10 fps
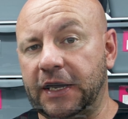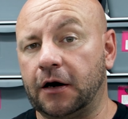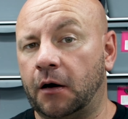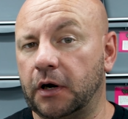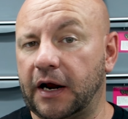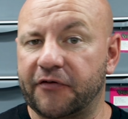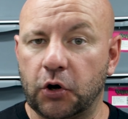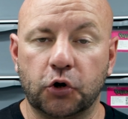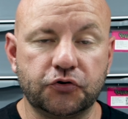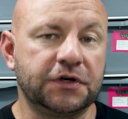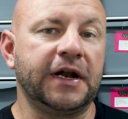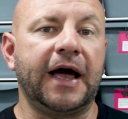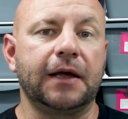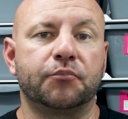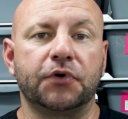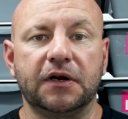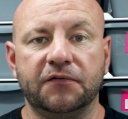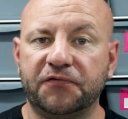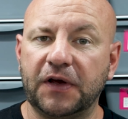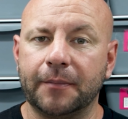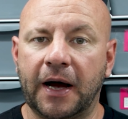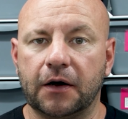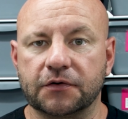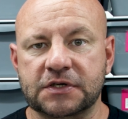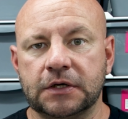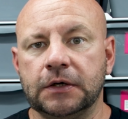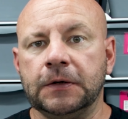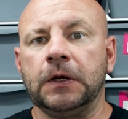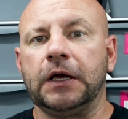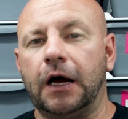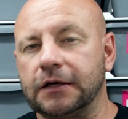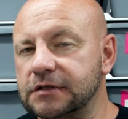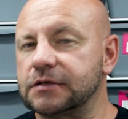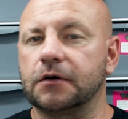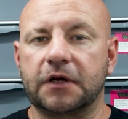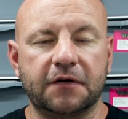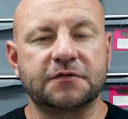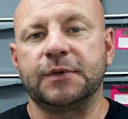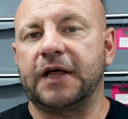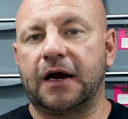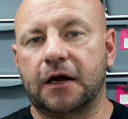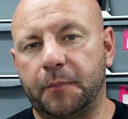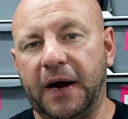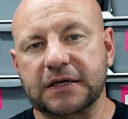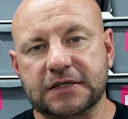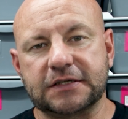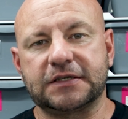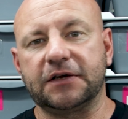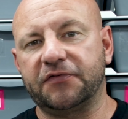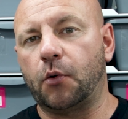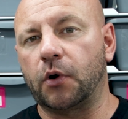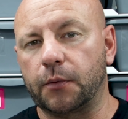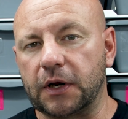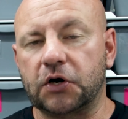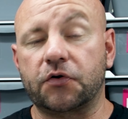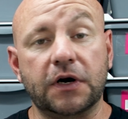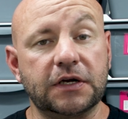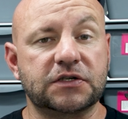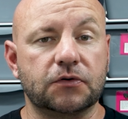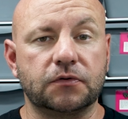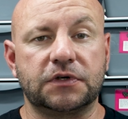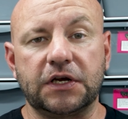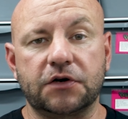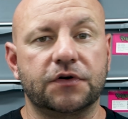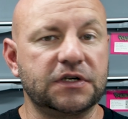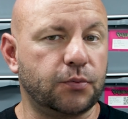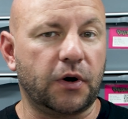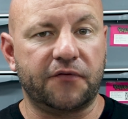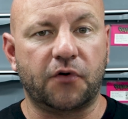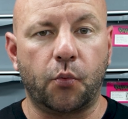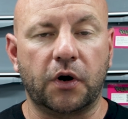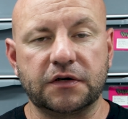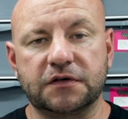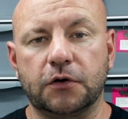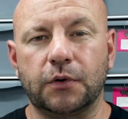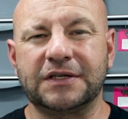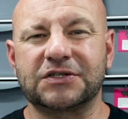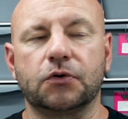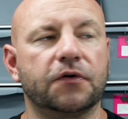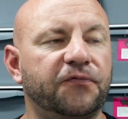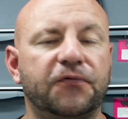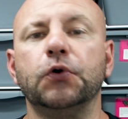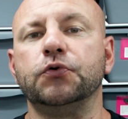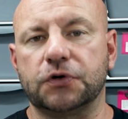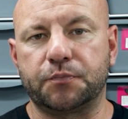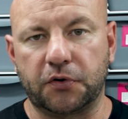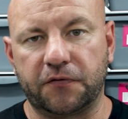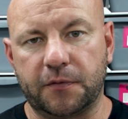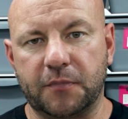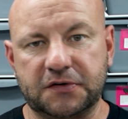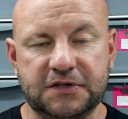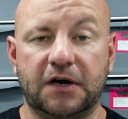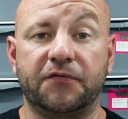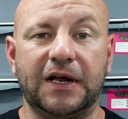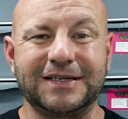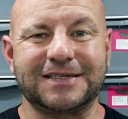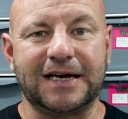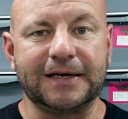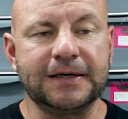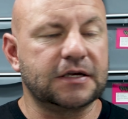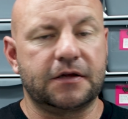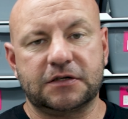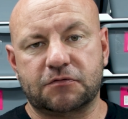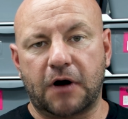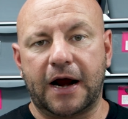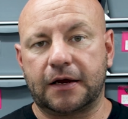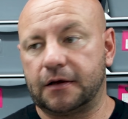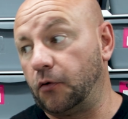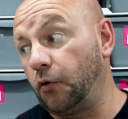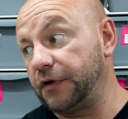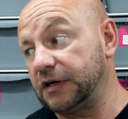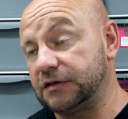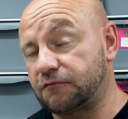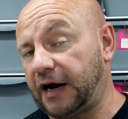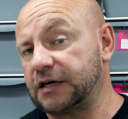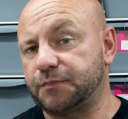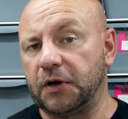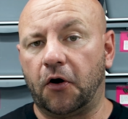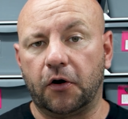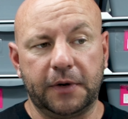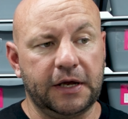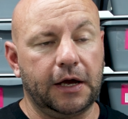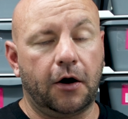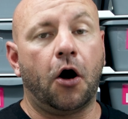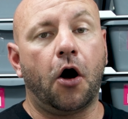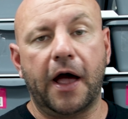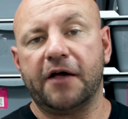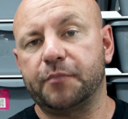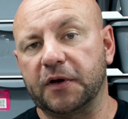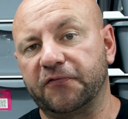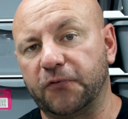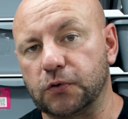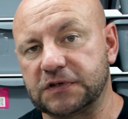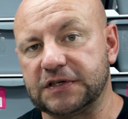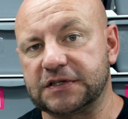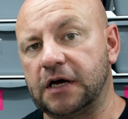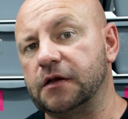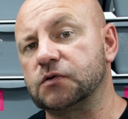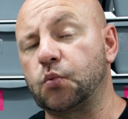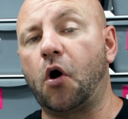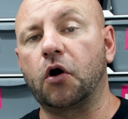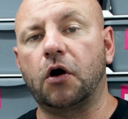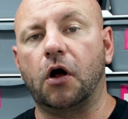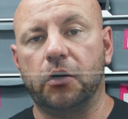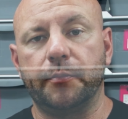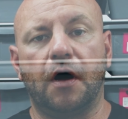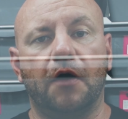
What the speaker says: mean I'm going to have 108 breeding females. It sort of gives me that capacity if I want to increase or decrease whatever I want to do. It's sort of future-proofing myself, let's say. So this rack, or these racks behind me here, are FB40s and there's one column